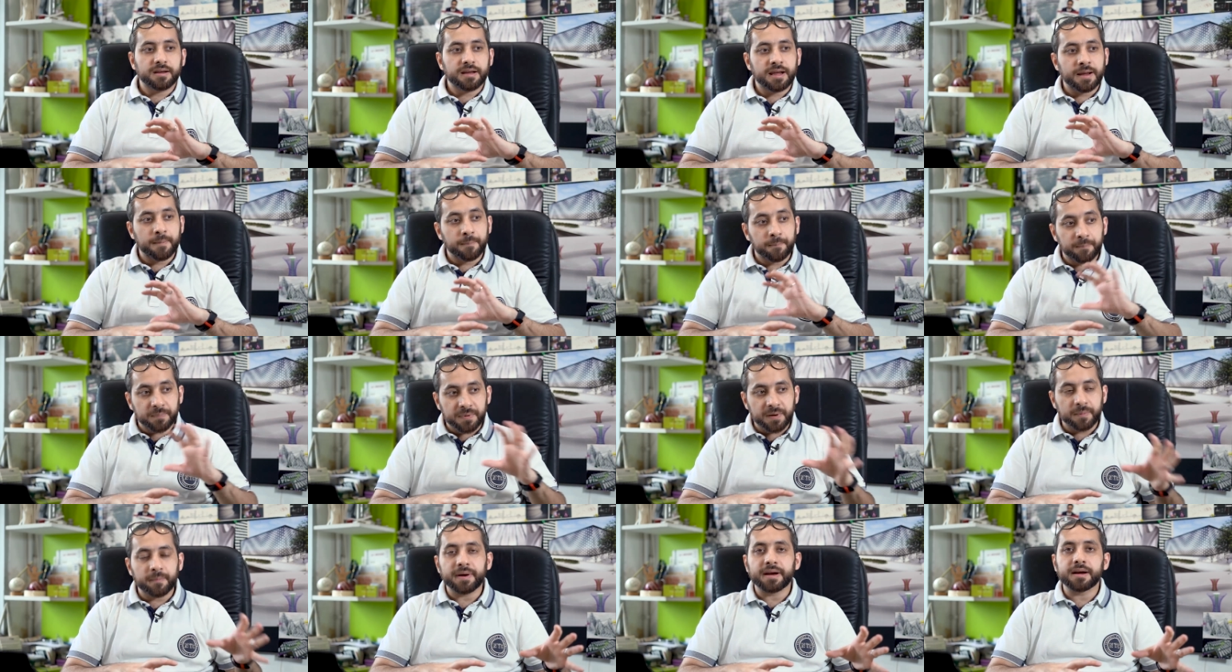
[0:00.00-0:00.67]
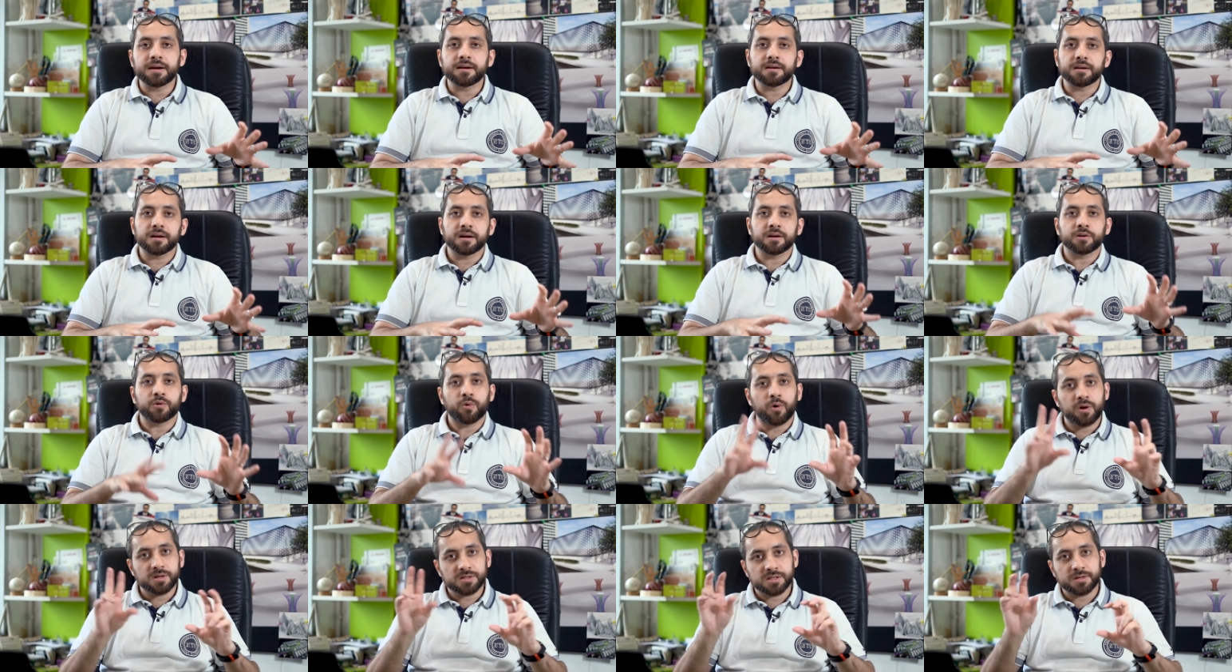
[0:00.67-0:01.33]
implement a
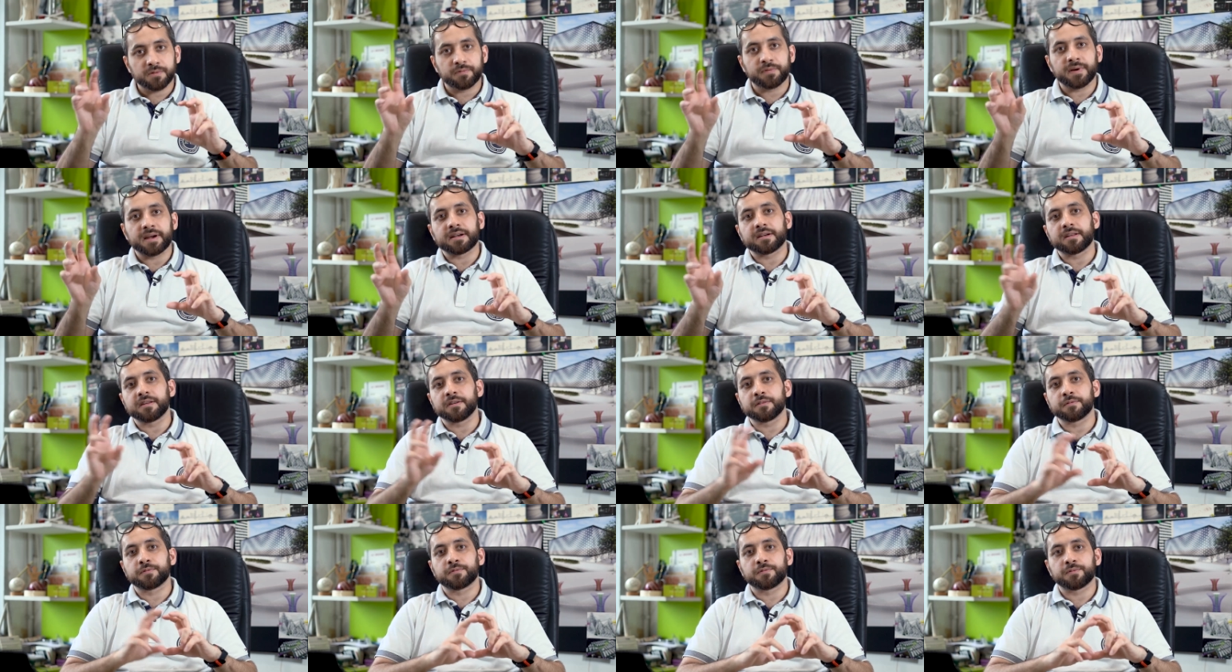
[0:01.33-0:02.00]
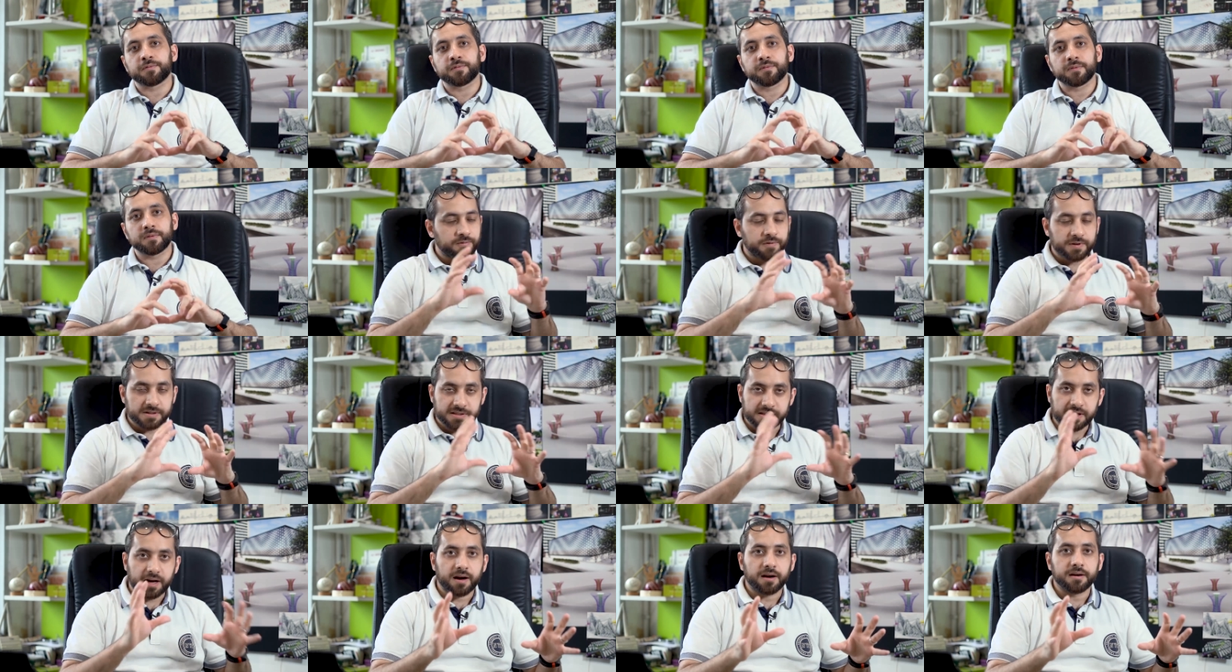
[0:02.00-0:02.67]
cost-effective
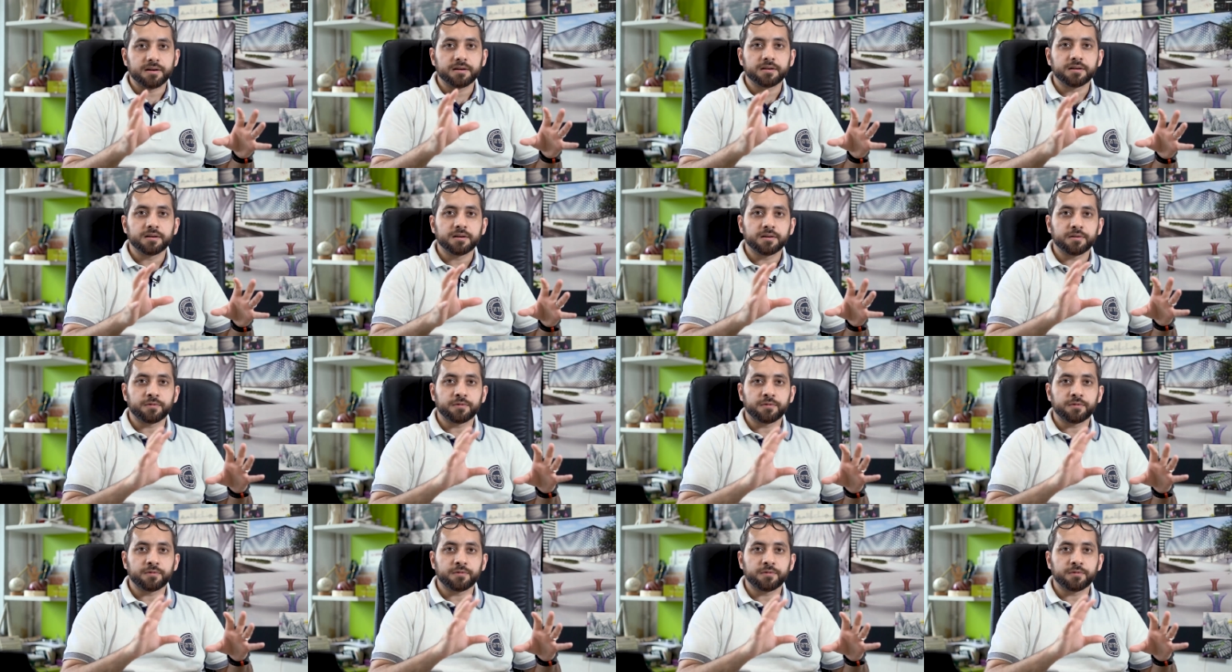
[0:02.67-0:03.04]
facade